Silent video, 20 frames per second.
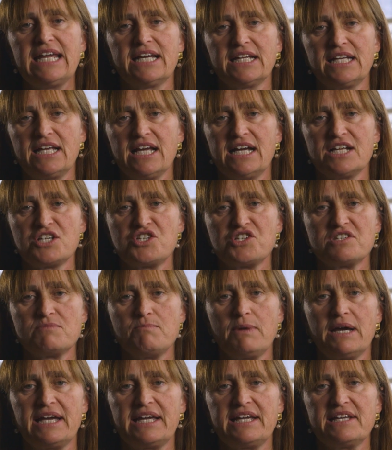unconscious
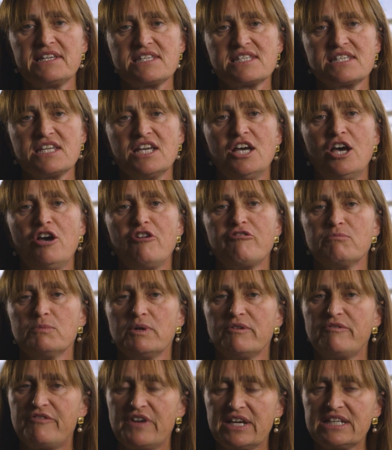bias from
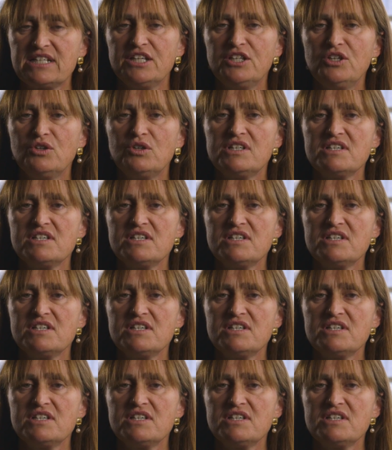affecting your